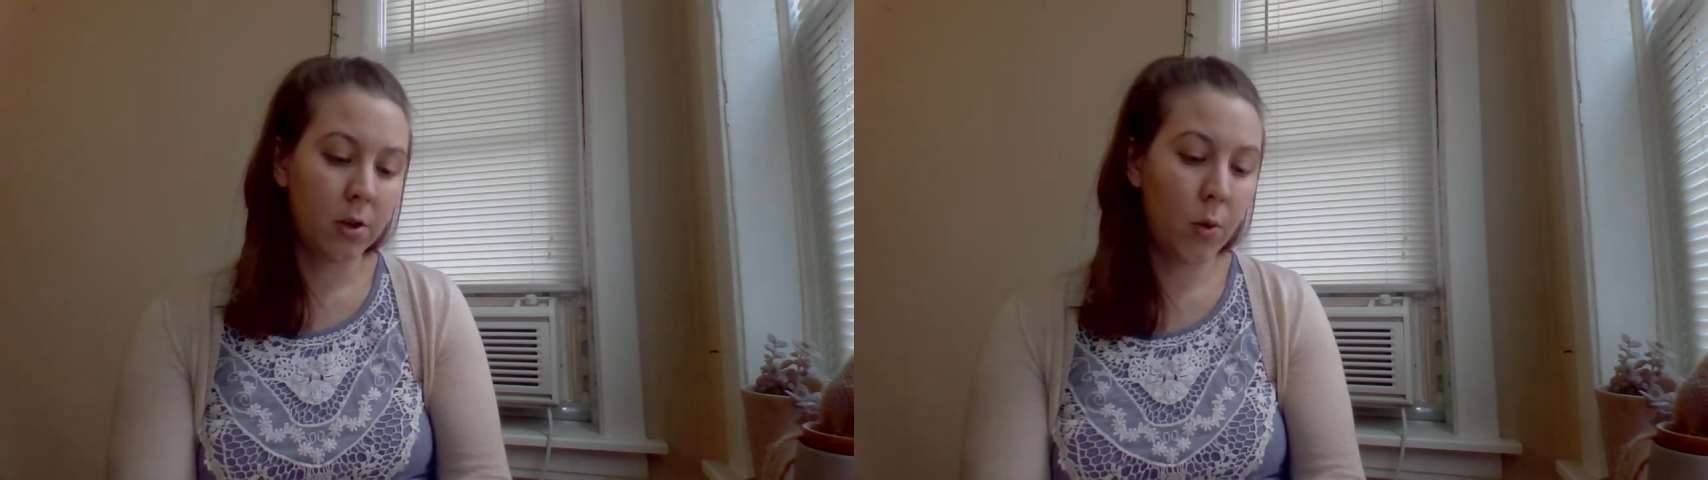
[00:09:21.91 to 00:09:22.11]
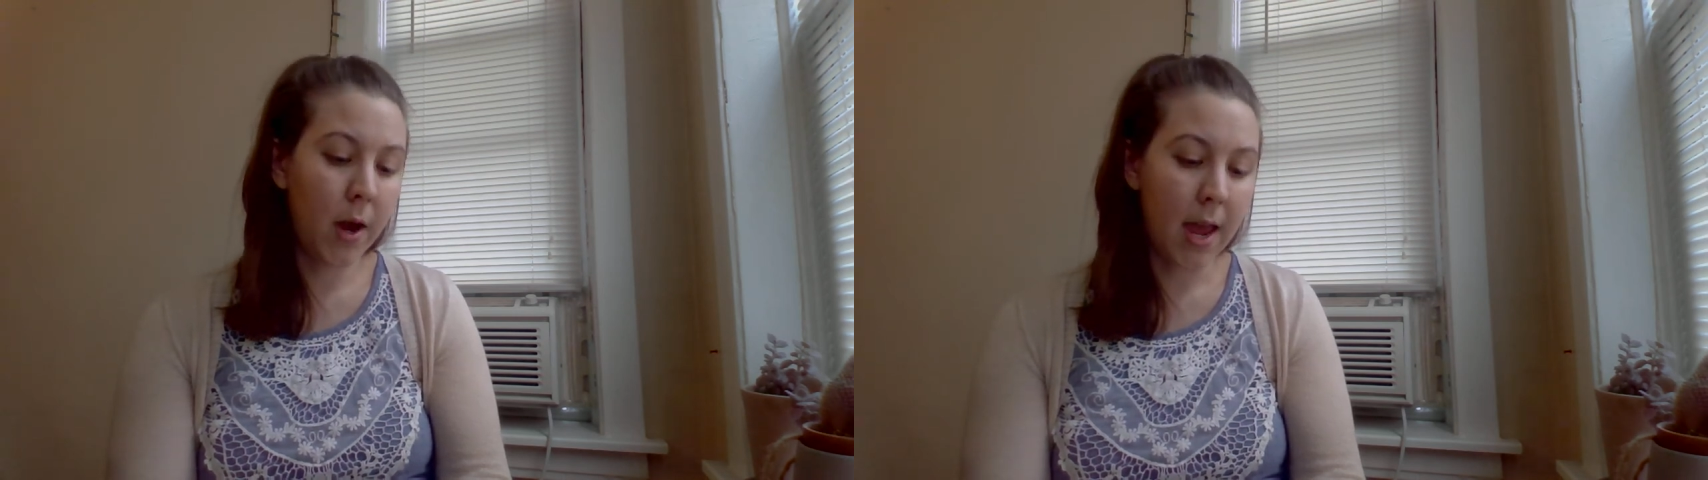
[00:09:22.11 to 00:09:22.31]

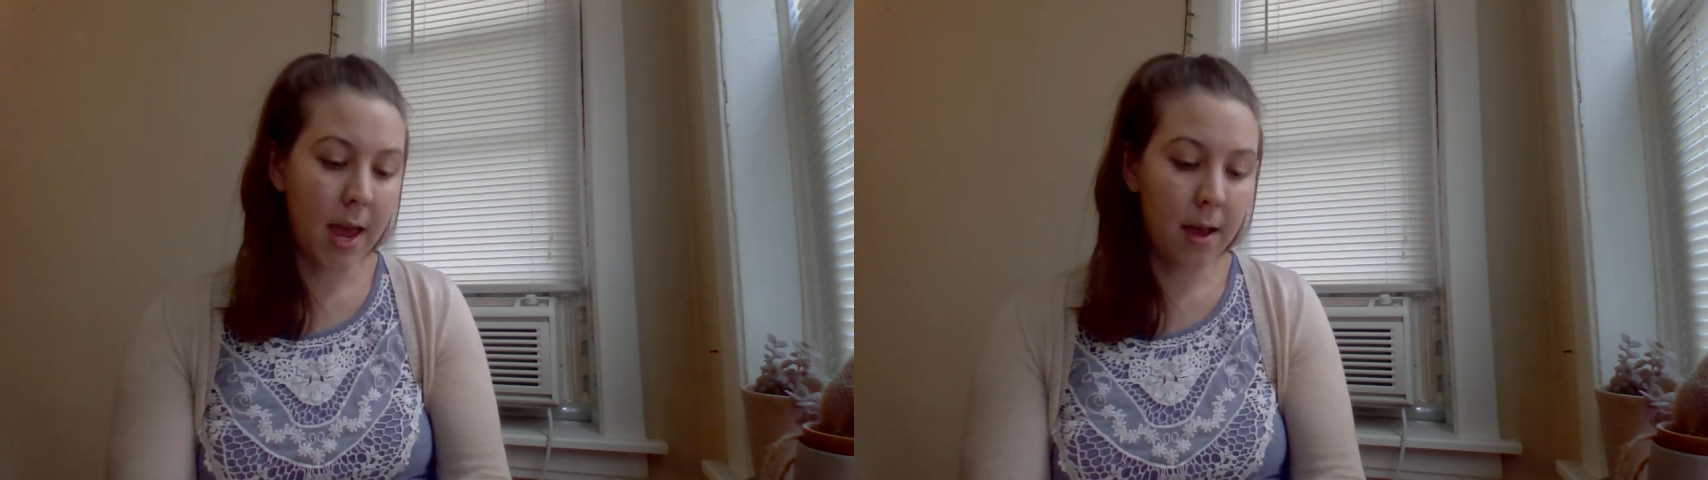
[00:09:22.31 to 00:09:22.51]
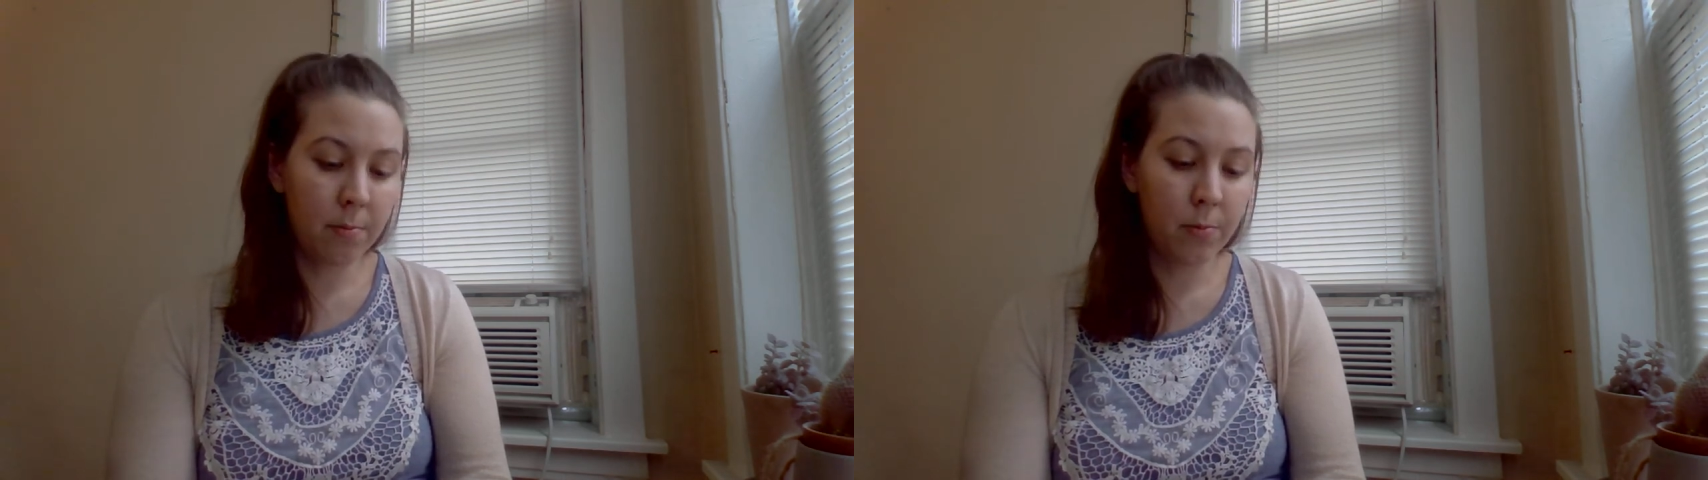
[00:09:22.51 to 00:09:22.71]
Who I
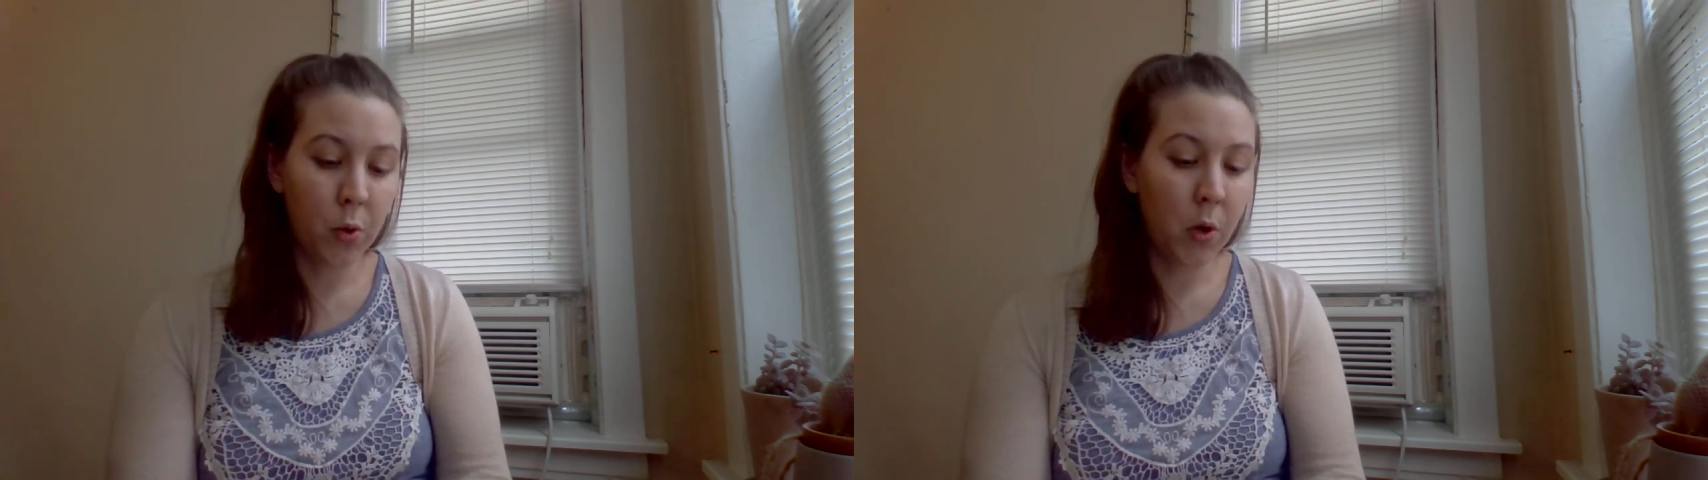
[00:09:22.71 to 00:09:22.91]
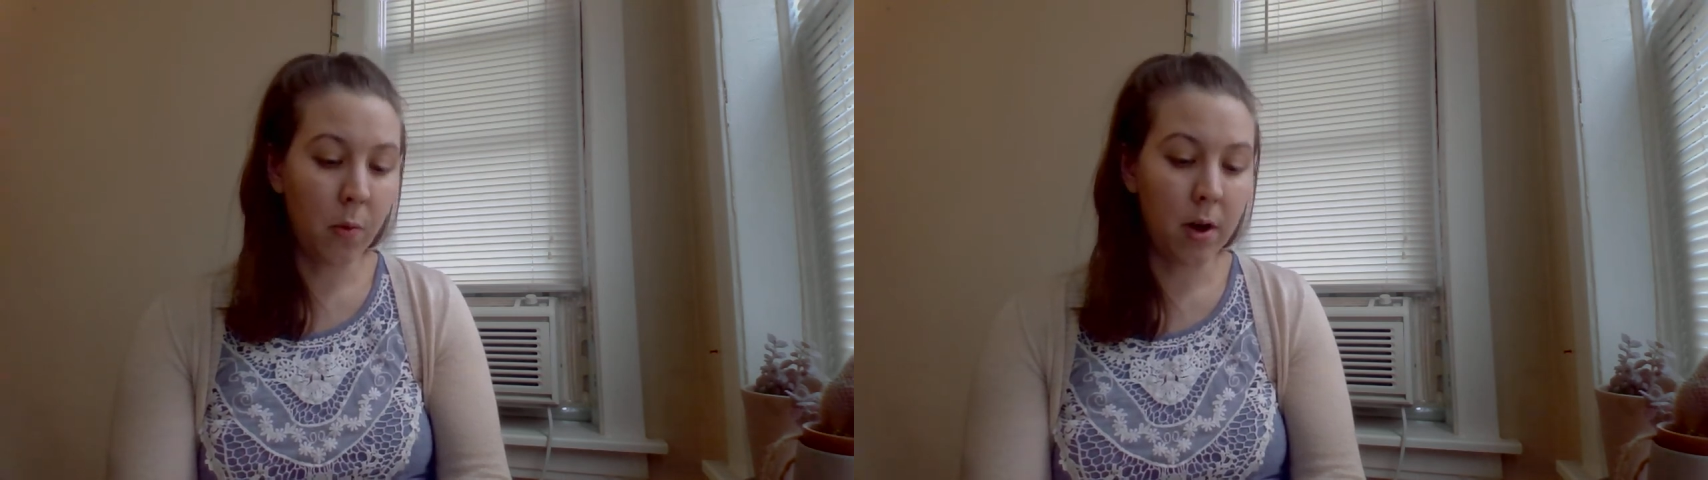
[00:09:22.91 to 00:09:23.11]
am,
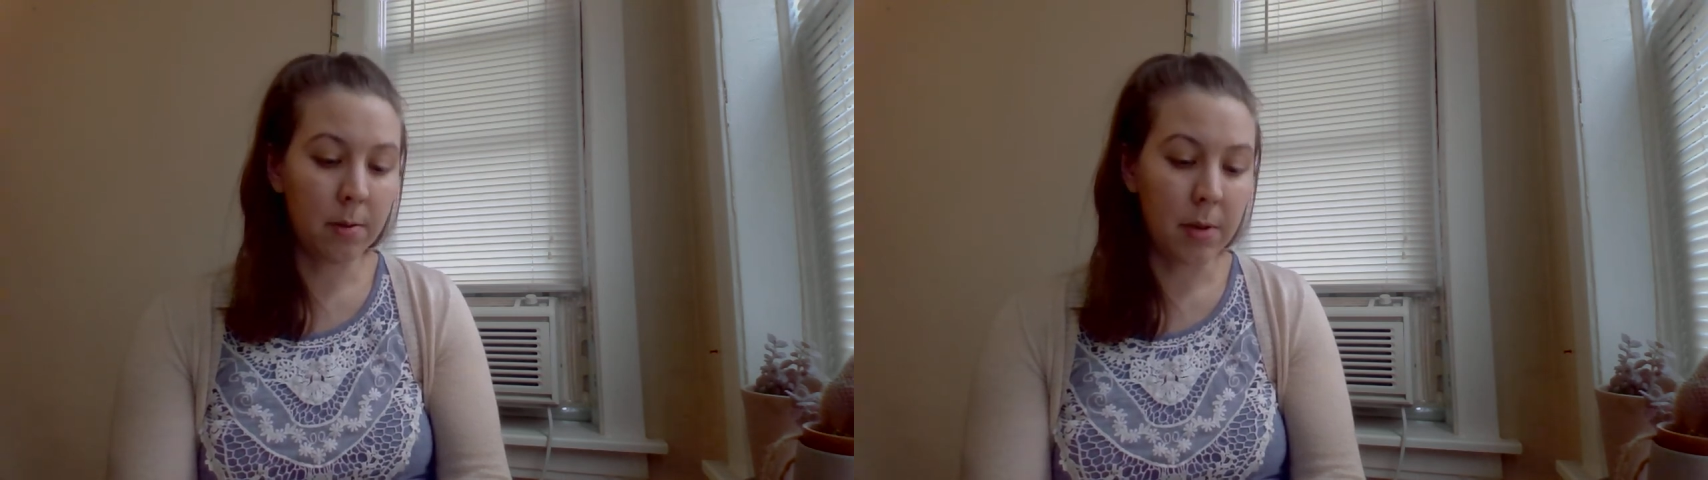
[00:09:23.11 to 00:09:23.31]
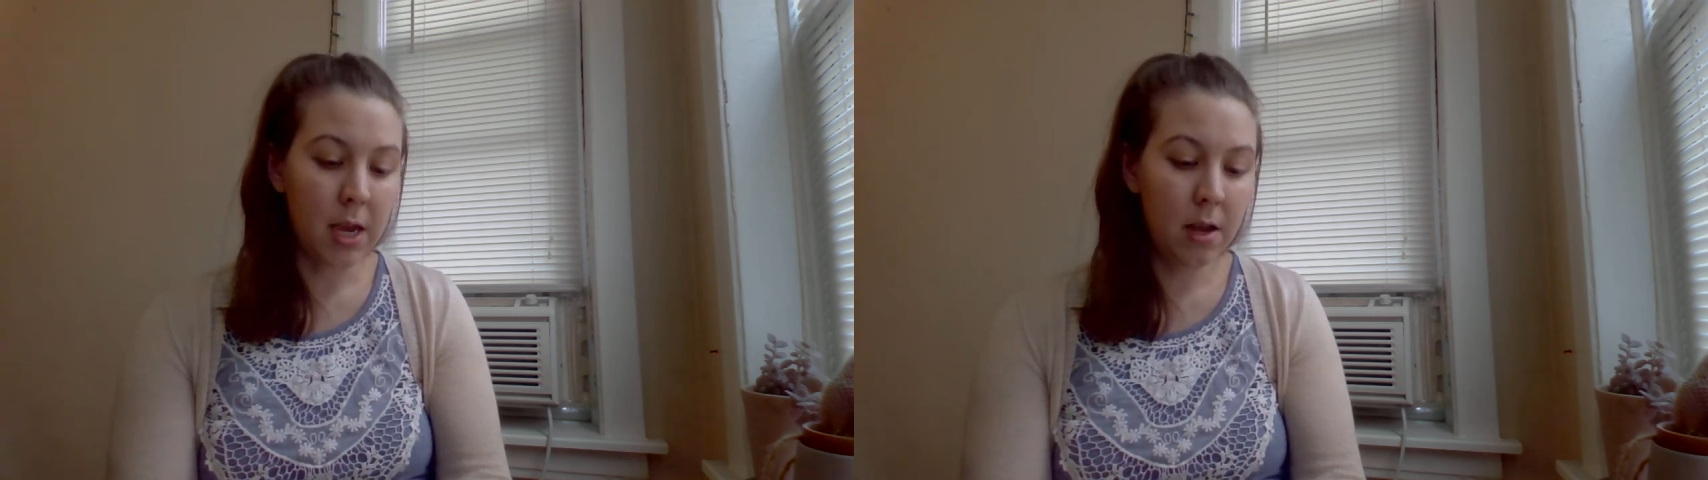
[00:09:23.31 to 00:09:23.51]
who I want
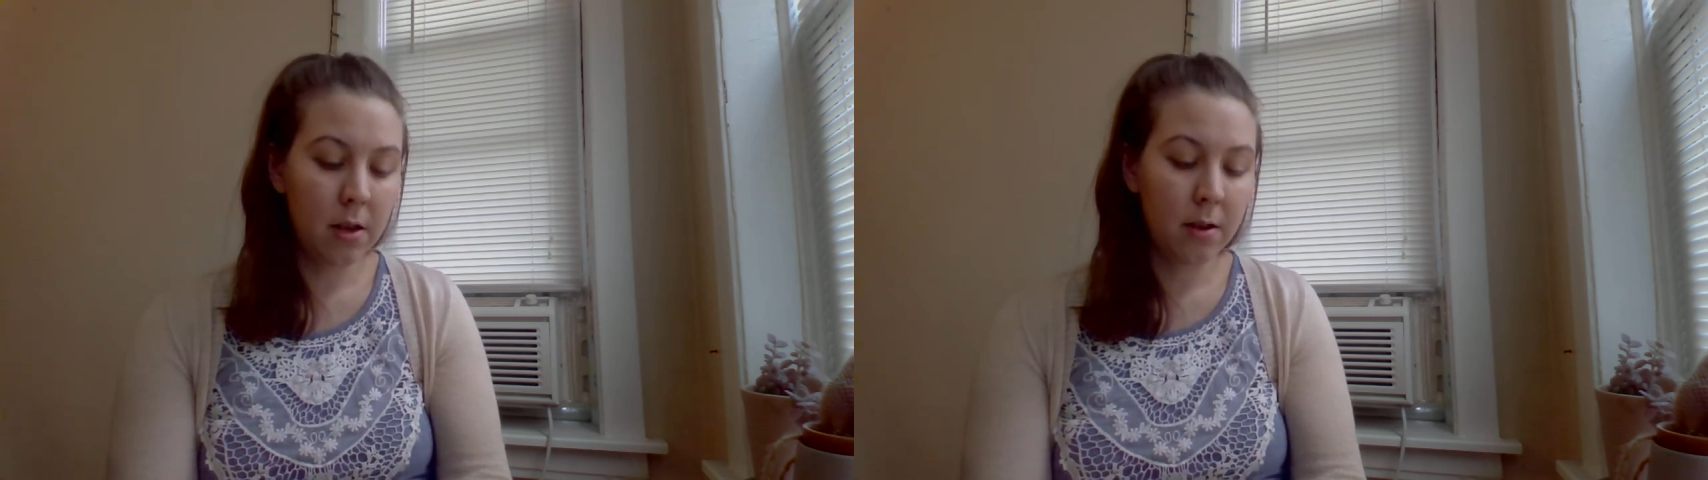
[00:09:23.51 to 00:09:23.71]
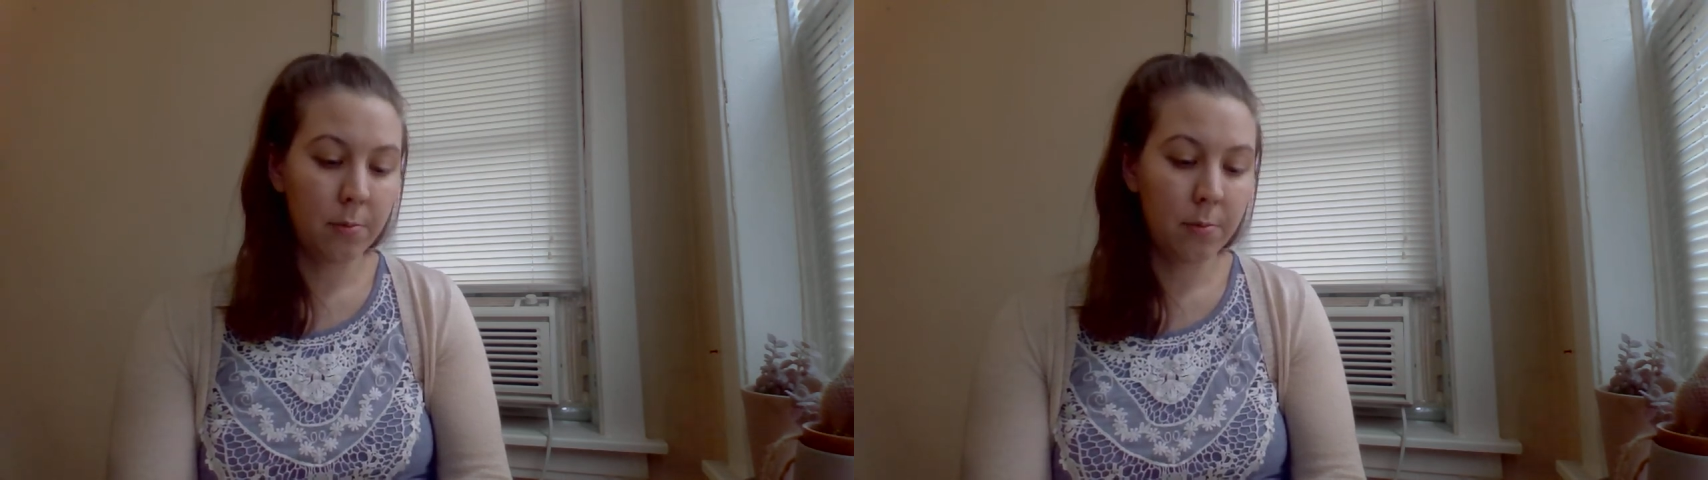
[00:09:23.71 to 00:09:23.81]
to be,